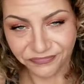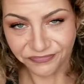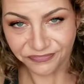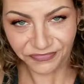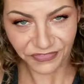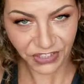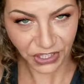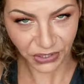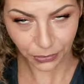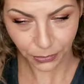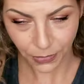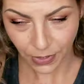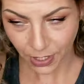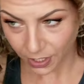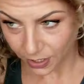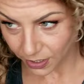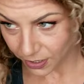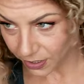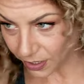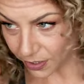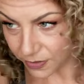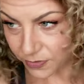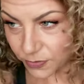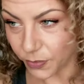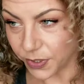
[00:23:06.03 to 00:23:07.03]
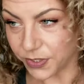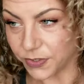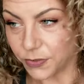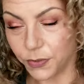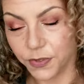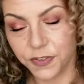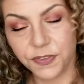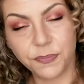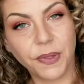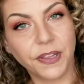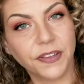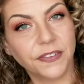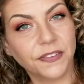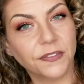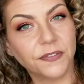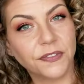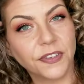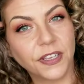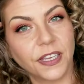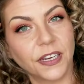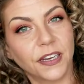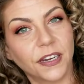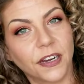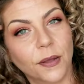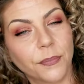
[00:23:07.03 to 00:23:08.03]
No. That was way too expensive to
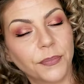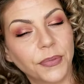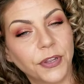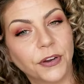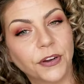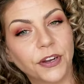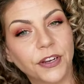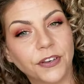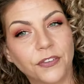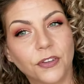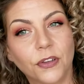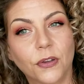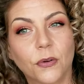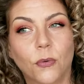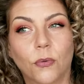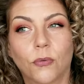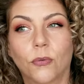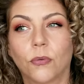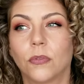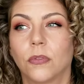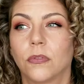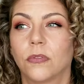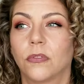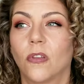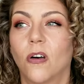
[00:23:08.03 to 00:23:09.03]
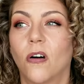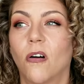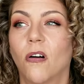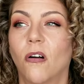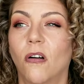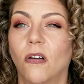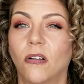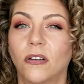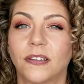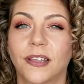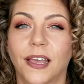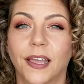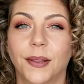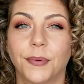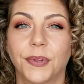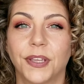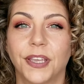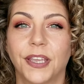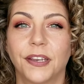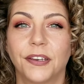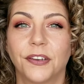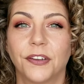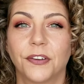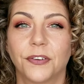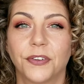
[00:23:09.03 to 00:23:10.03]
get it up here. It took a long time to
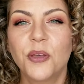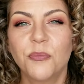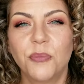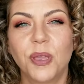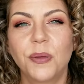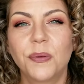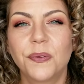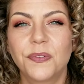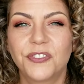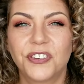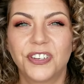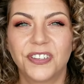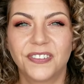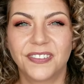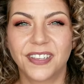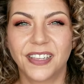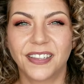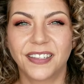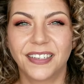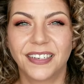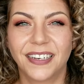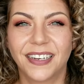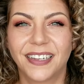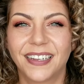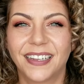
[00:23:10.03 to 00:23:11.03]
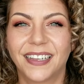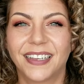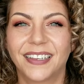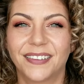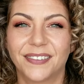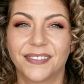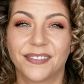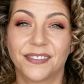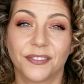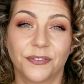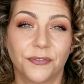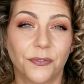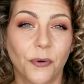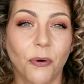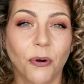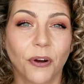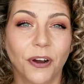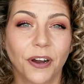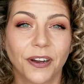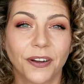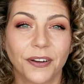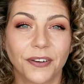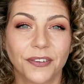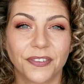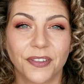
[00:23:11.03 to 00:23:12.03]
get here too. If she's selling it in
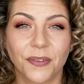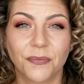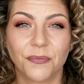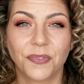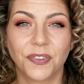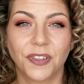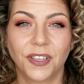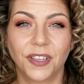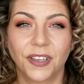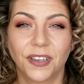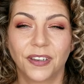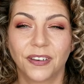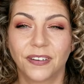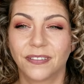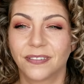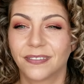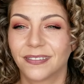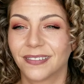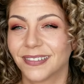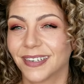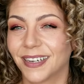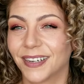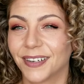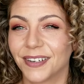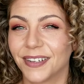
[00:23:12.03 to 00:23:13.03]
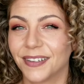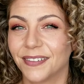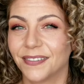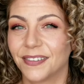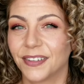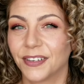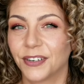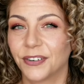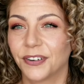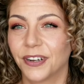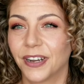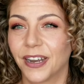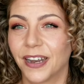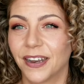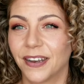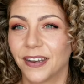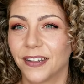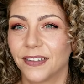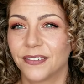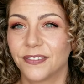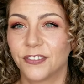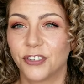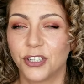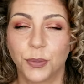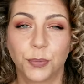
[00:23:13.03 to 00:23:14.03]
Sephora or something, I'd consider it and
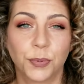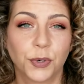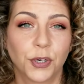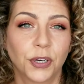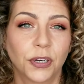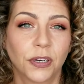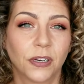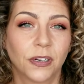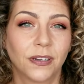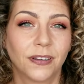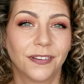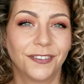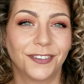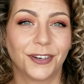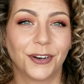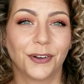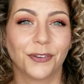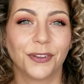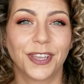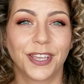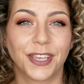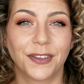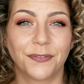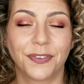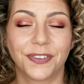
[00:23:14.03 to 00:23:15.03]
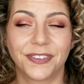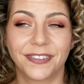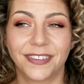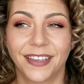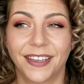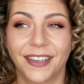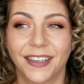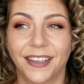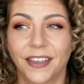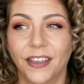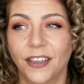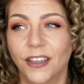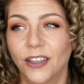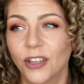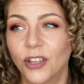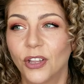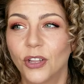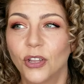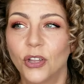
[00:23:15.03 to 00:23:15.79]
it's cheaper. You know, like if it's like